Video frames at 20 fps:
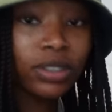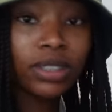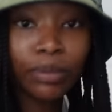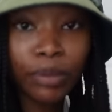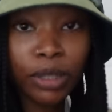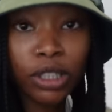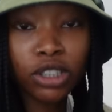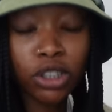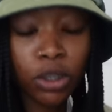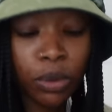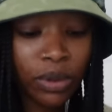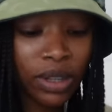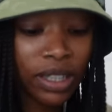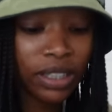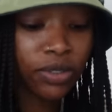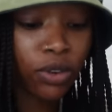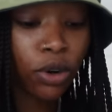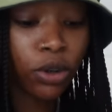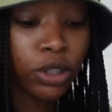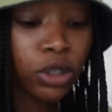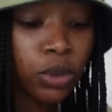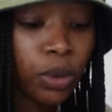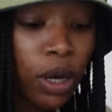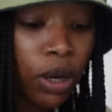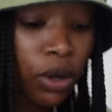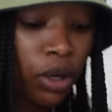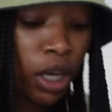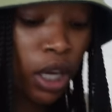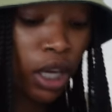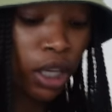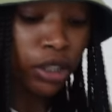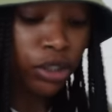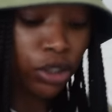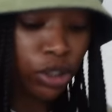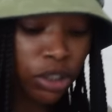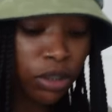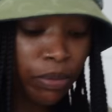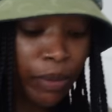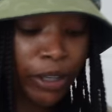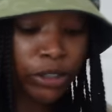So I'm gonna do it with this vlog as well,
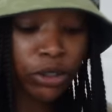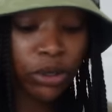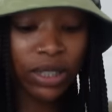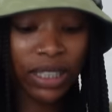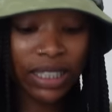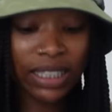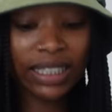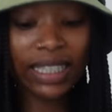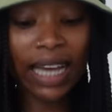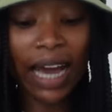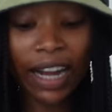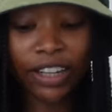just to make sure this is